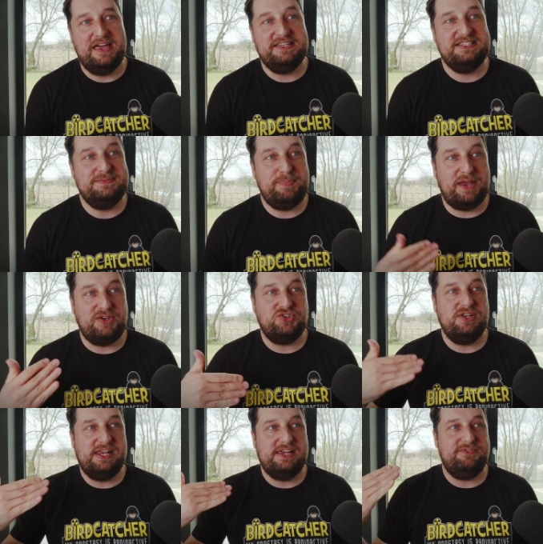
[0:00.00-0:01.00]

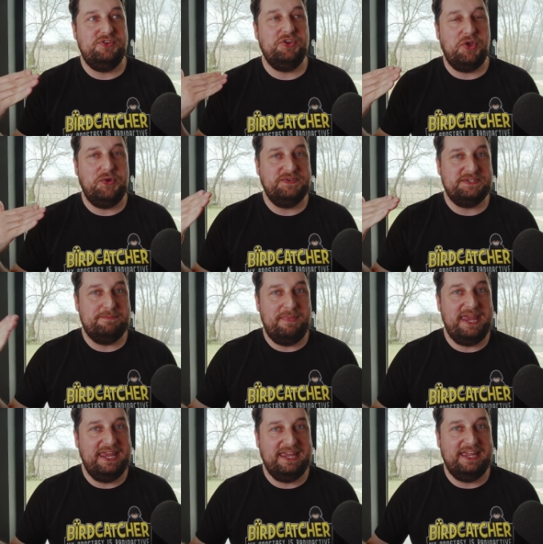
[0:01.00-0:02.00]
especially if you're going to
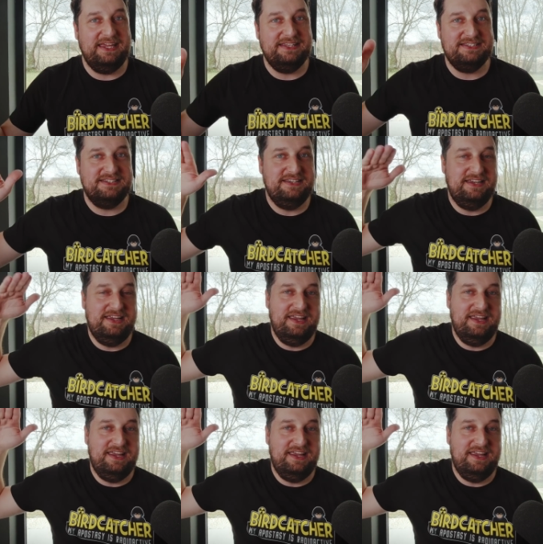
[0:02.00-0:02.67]
make it